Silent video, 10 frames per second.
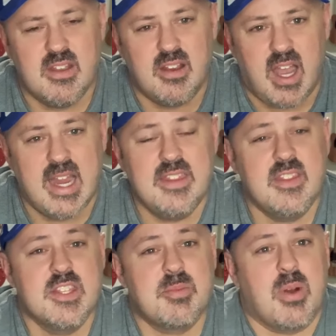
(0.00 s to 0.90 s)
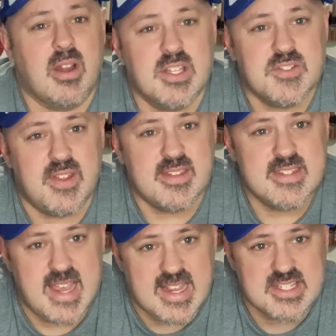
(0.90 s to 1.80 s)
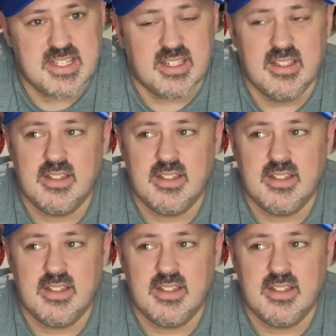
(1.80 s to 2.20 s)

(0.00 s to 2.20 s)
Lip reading: I think this product is fantastic,